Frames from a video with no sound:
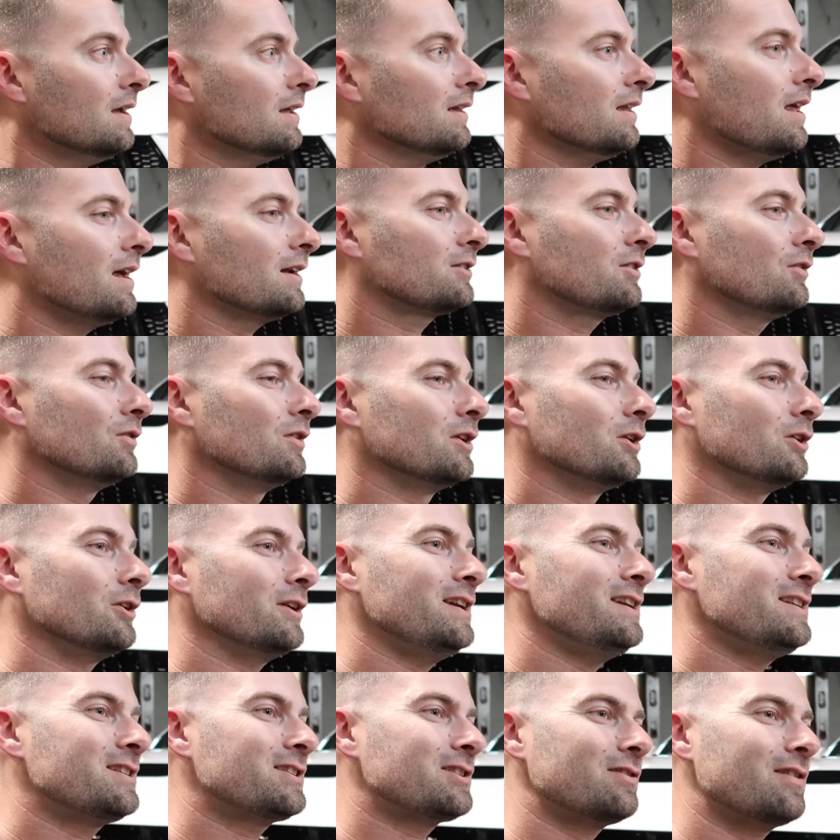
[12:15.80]
lots of little
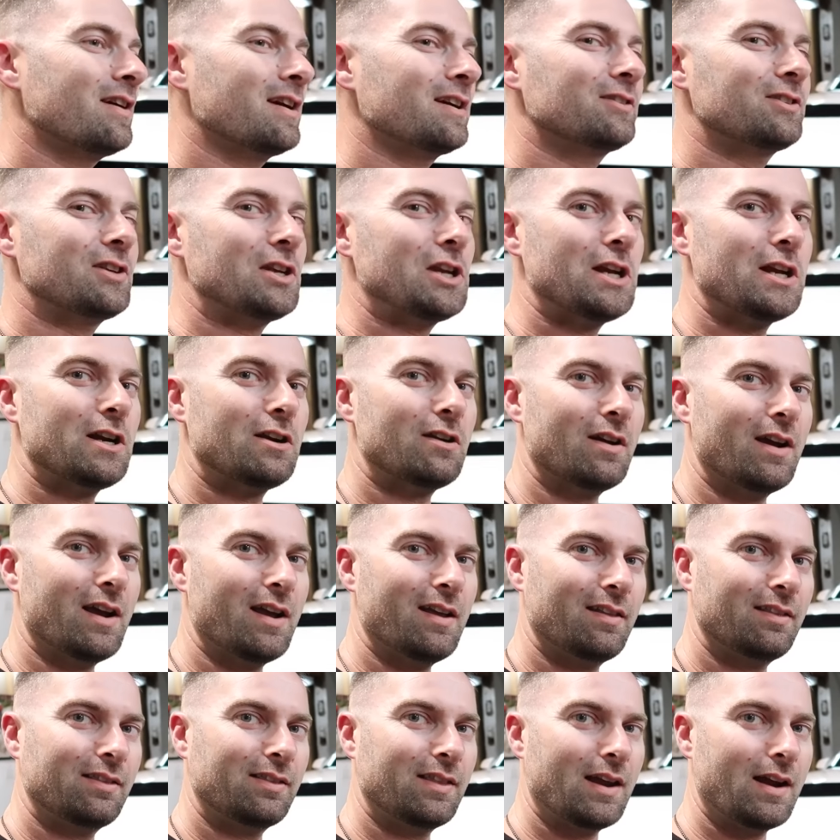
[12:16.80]
Easter eggs here
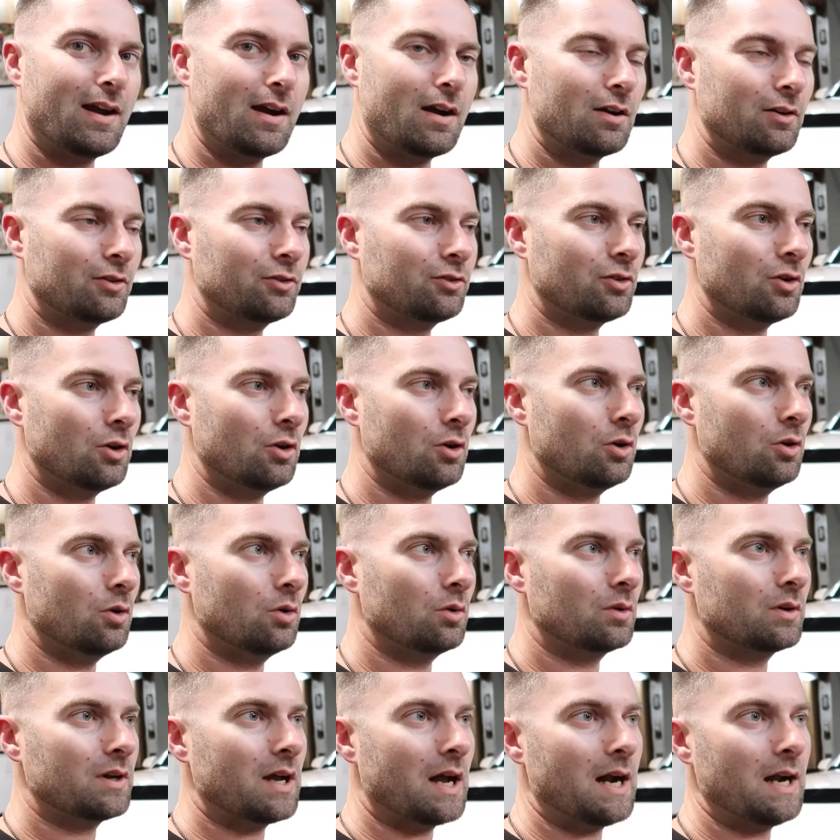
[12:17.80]
and there.
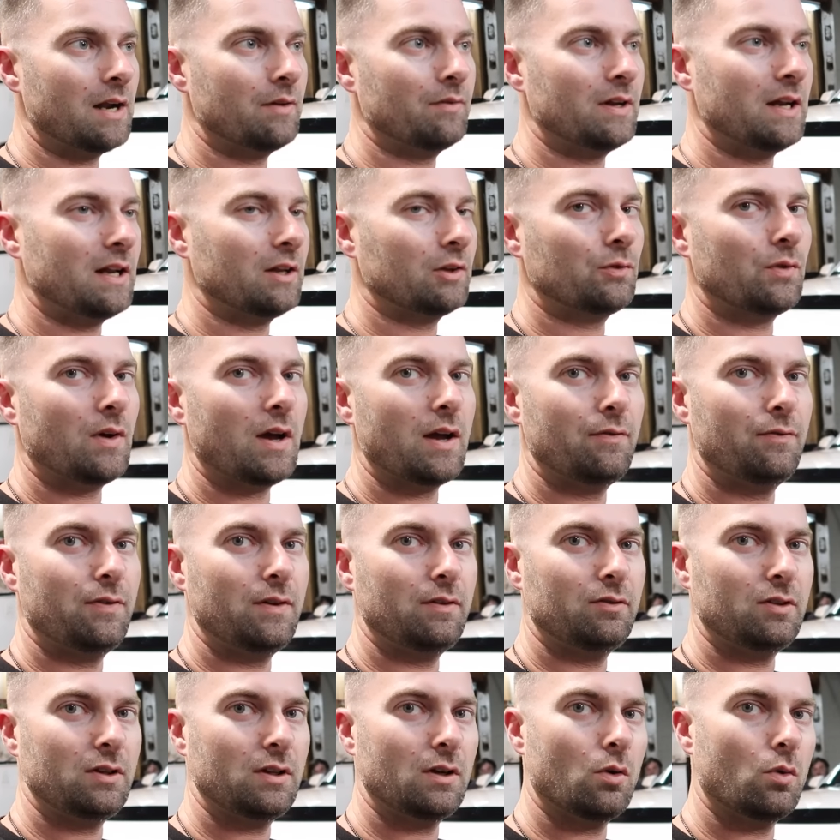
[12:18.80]
So kind of an
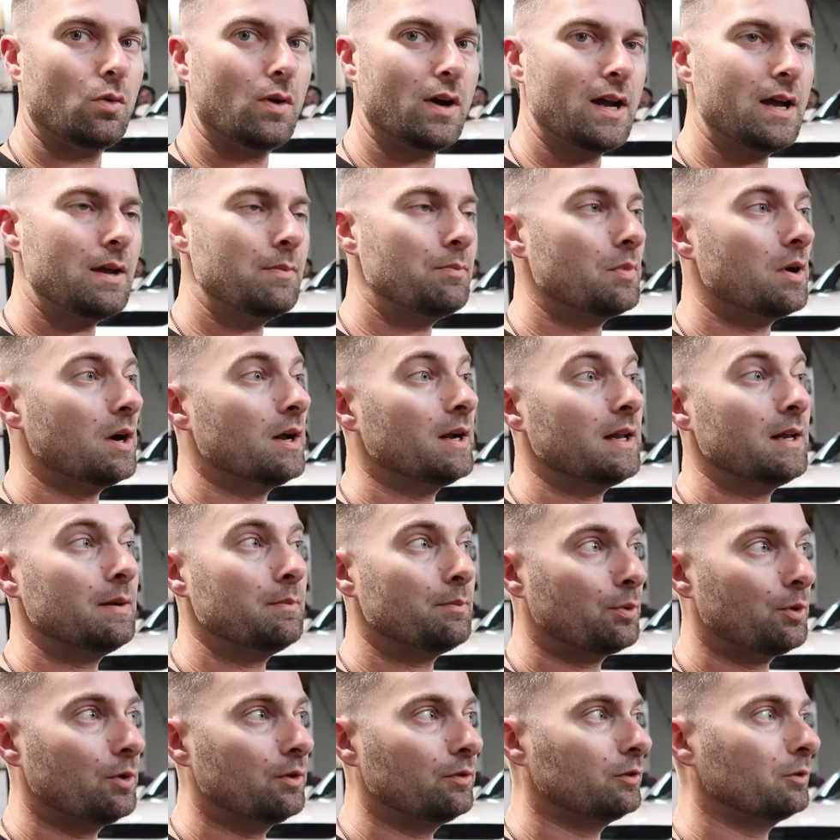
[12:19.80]
S550 in a way, but
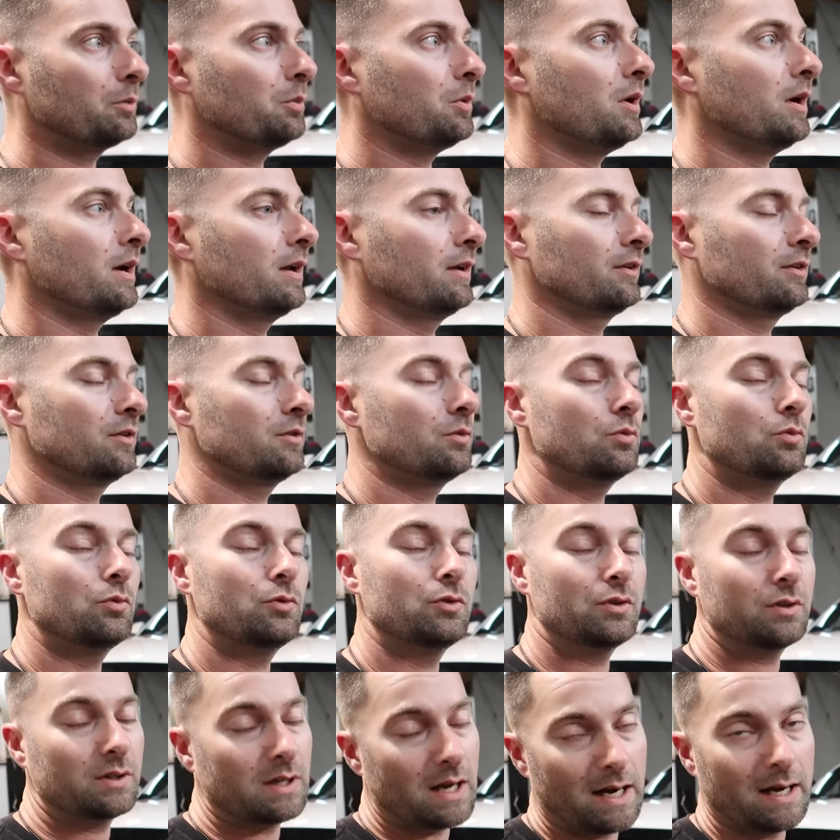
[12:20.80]
improved upon,
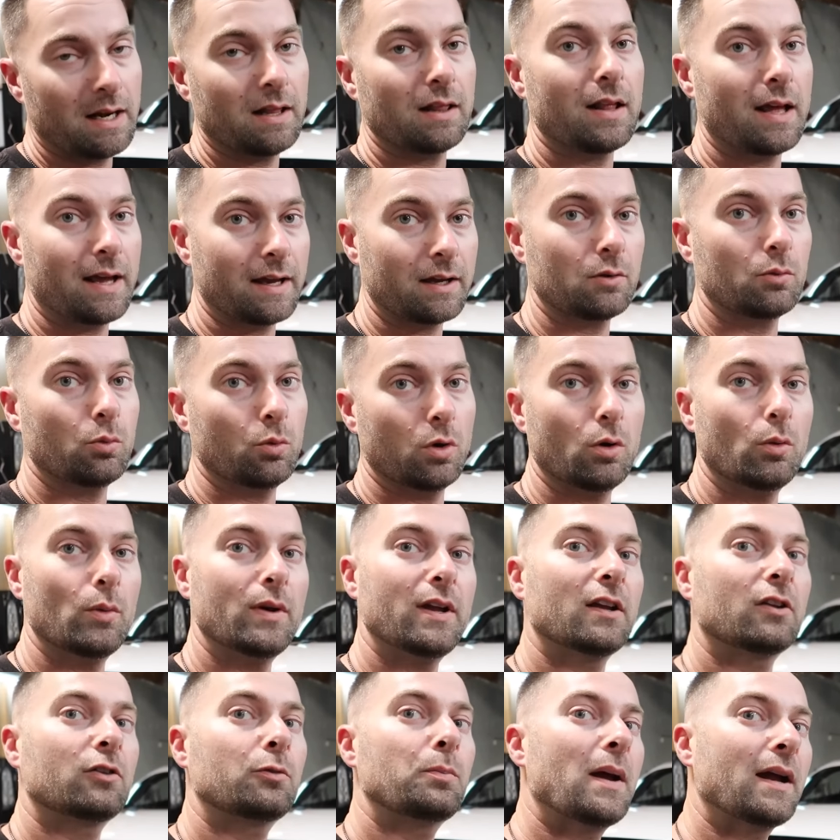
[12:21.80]
kind of like what
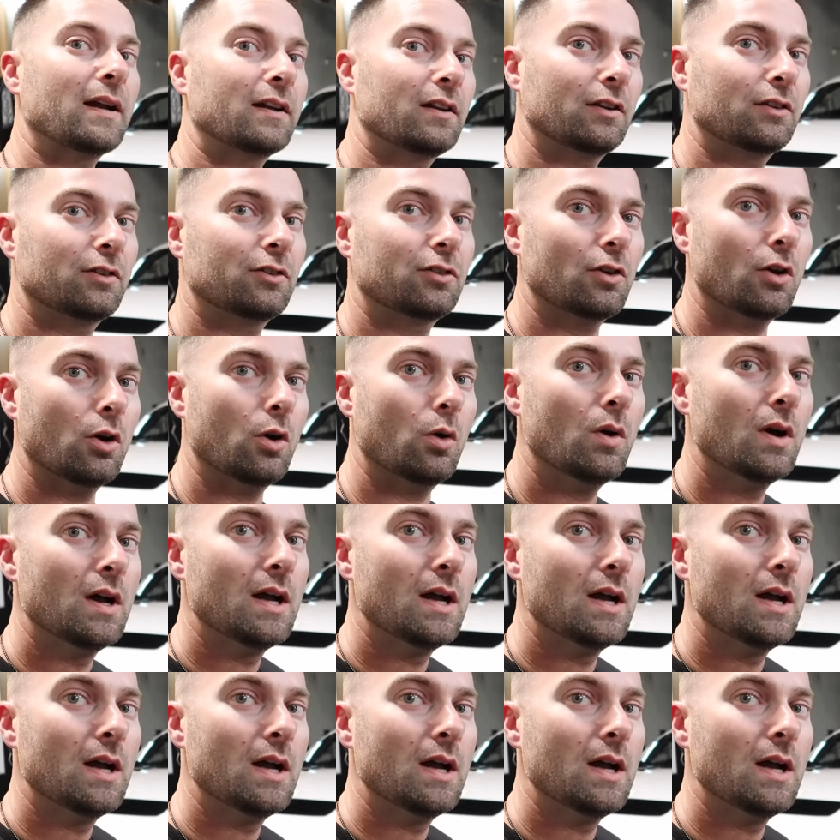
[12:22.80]
we expected. So